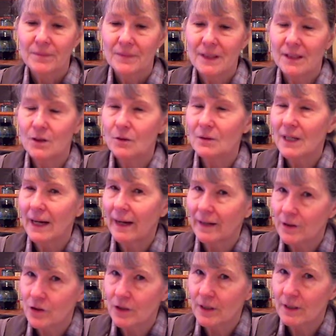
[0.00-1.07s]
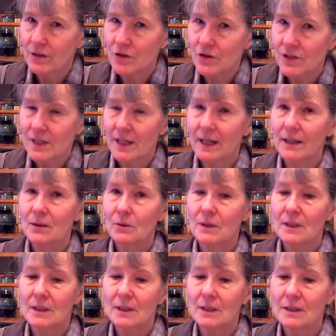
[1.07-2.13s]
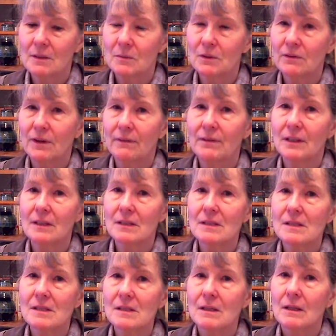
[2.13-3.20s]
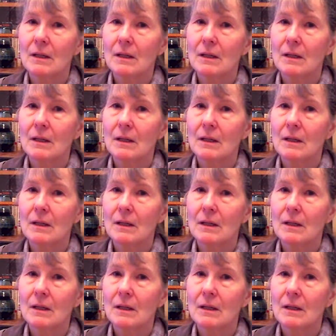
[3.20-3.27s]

They don't actually understand what the kingdom of heaven is.